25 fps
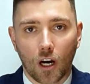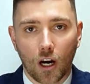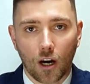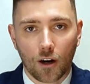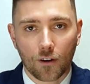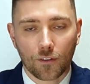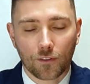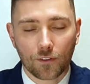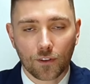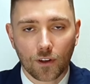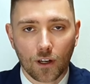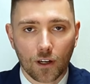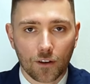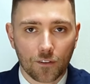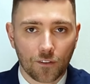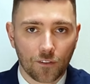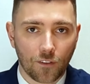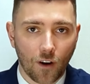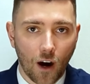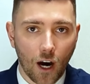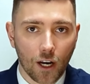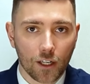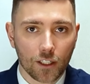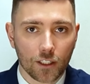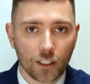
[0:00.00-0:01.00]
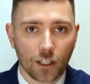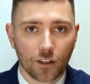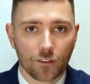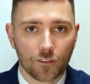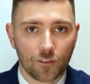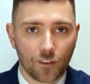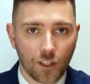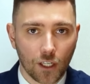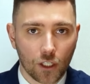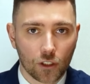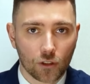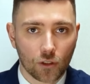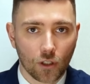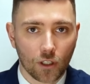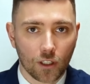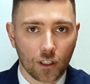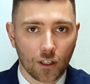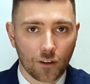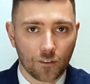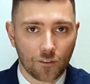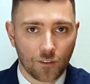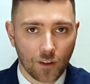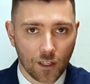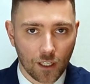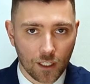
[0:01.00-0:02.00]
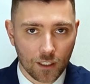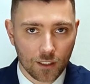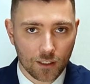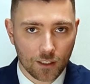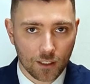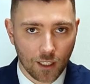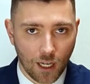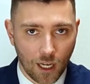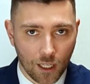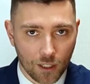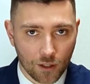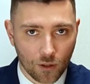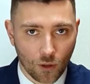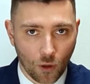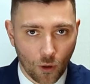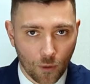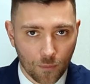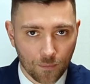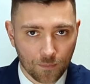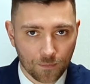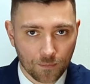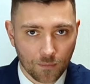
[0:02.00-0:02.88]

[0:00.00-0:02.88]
of Father Victor Felisato,